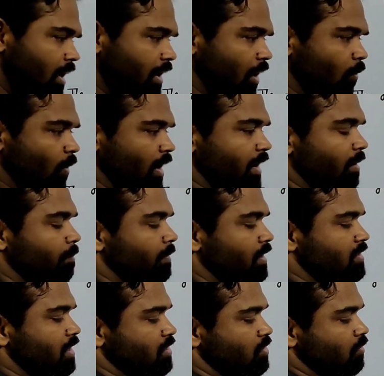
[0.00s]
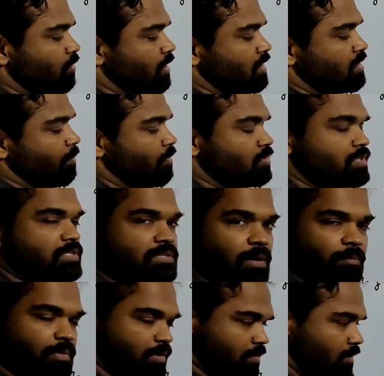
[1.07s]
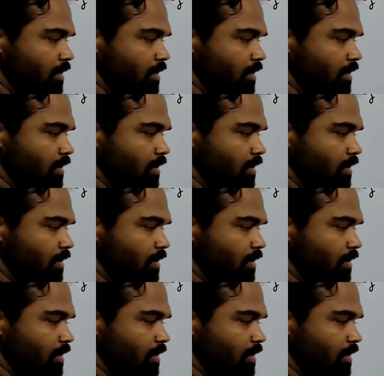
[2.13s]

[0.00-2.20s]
Now one number is excluded. Suppose this number.